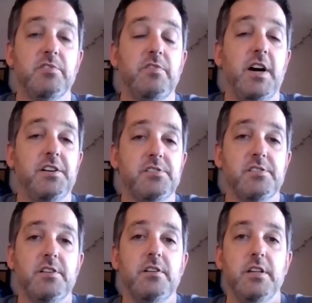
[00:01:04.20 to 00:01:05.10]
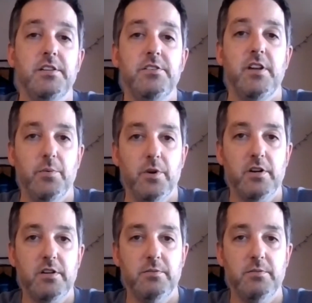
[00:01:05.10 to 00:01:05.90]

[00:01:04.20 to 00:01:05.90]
providers that are in your network,